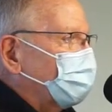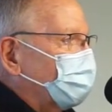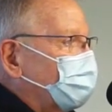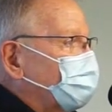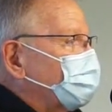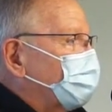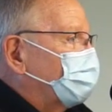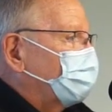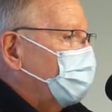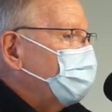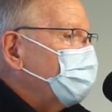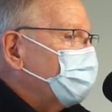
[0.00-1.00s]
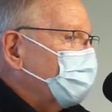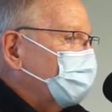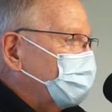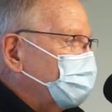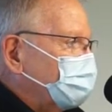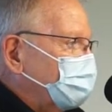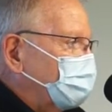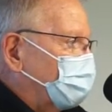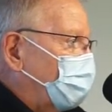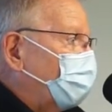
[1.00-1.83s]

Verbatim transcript: where they're going to start maybe relief, you know